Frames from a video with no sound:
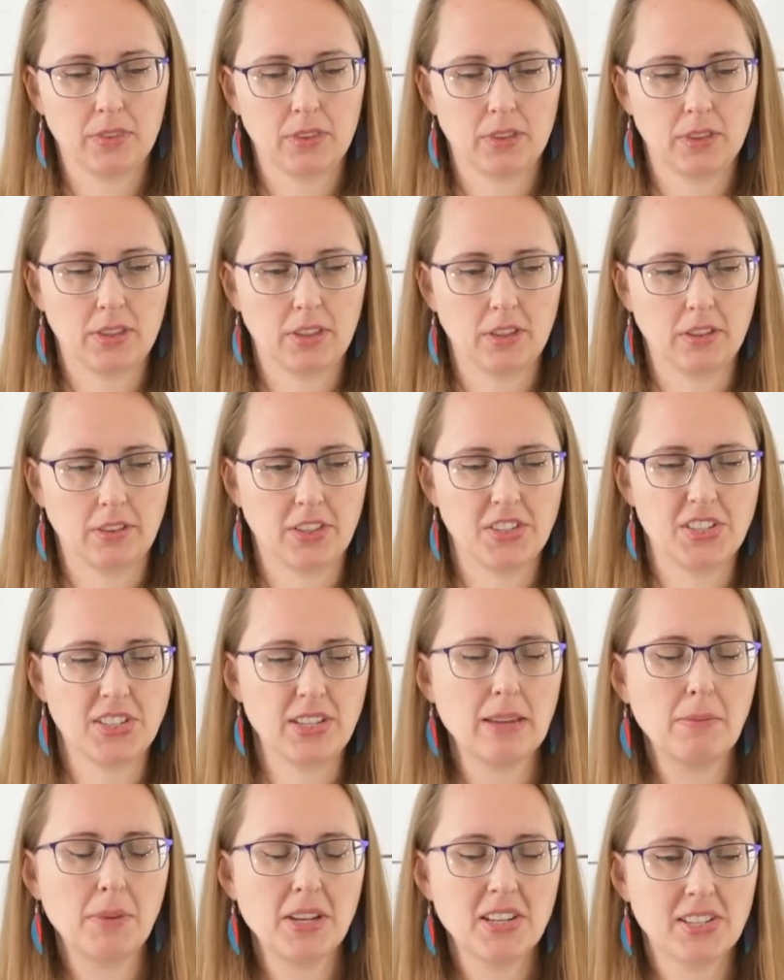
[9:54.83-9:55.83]
the, the
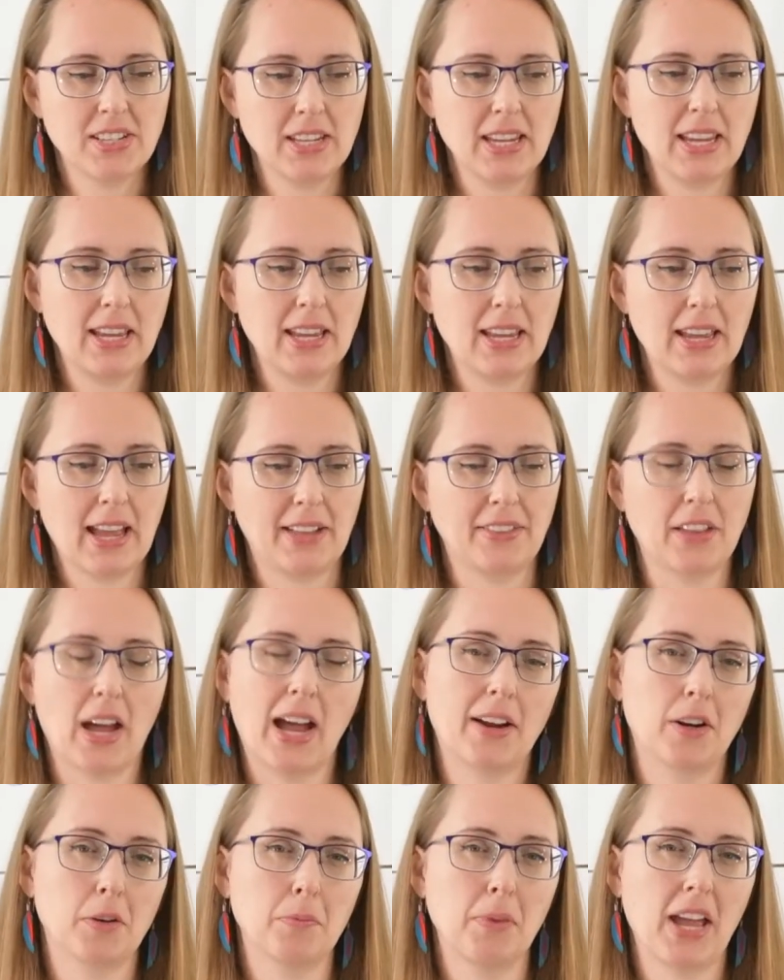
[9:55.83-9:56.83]
CBC and the
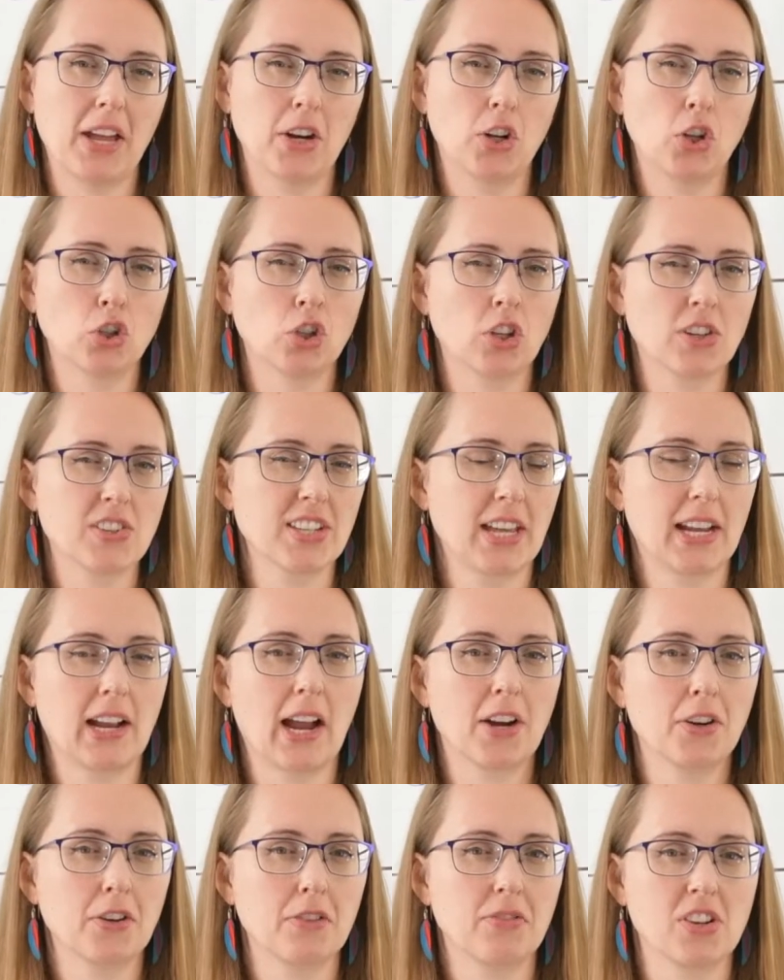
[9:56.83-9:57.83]
iron panel looks like
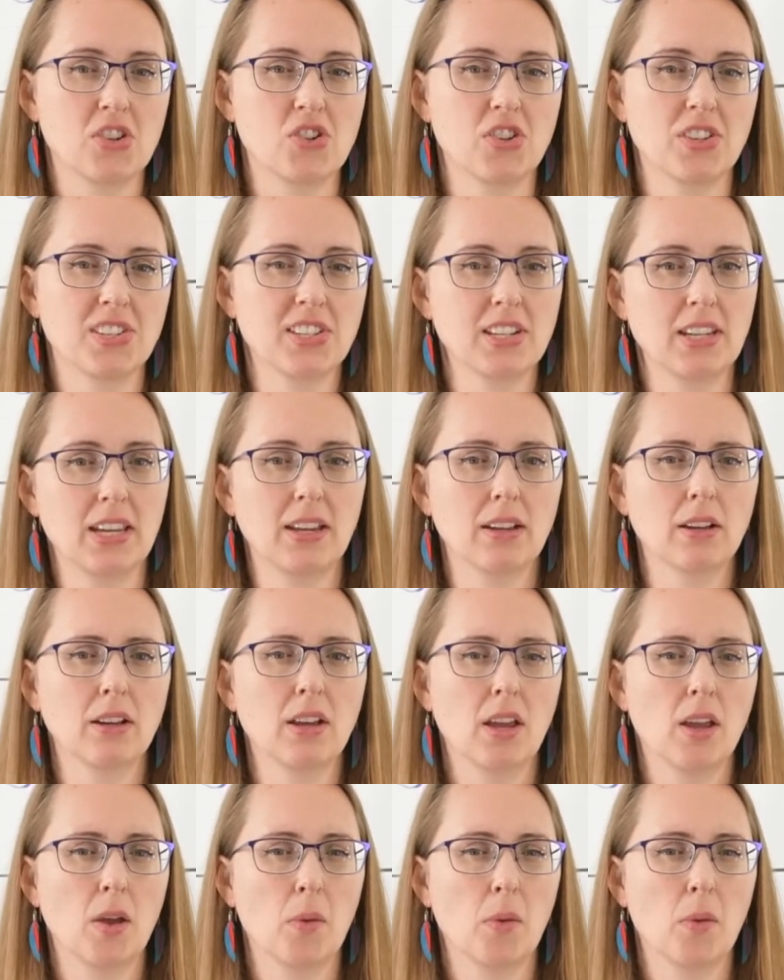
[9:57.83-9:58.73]
iron deficiency,